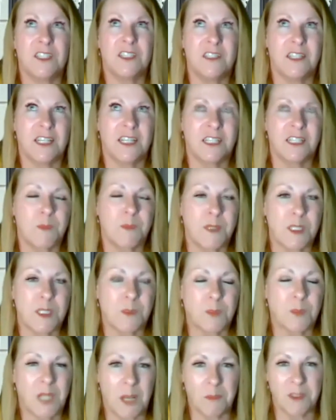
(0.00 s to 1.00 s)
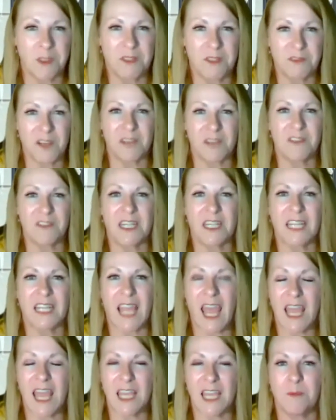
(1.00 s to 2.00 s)
it's been split up into
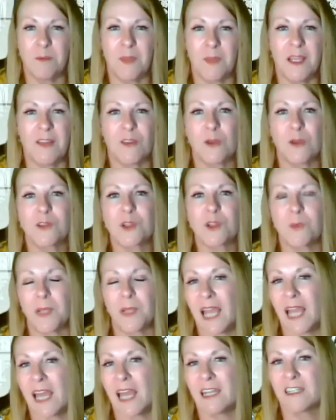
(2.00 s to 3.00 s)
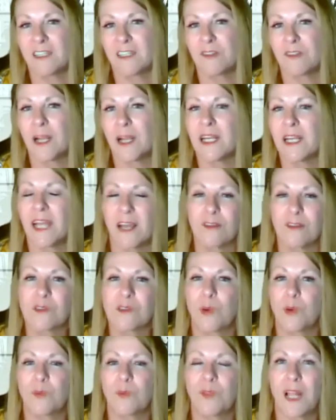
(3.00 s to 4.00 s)
590A and B, and those are being edited right now.
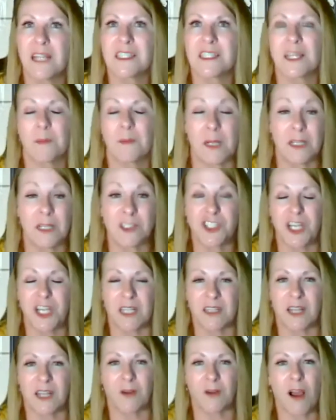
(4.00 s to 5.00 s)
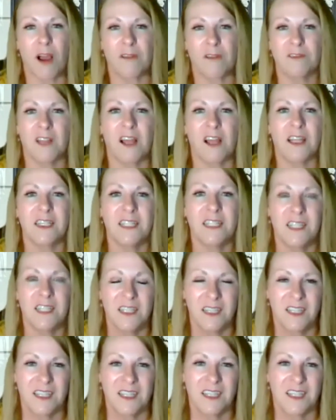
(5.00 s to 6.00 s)
So last time I checked, they're offline,
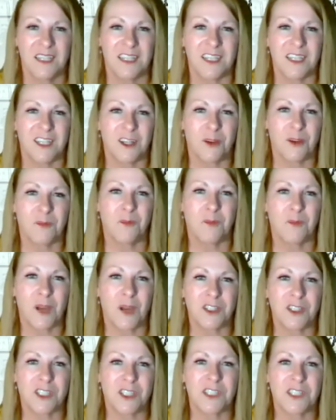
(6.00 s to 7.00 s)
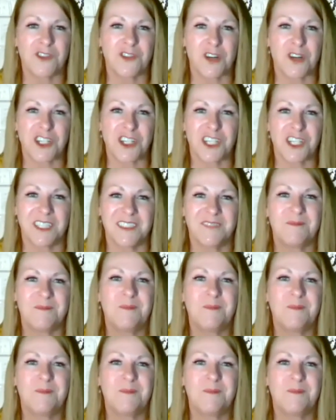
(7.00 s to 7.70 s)
under construction.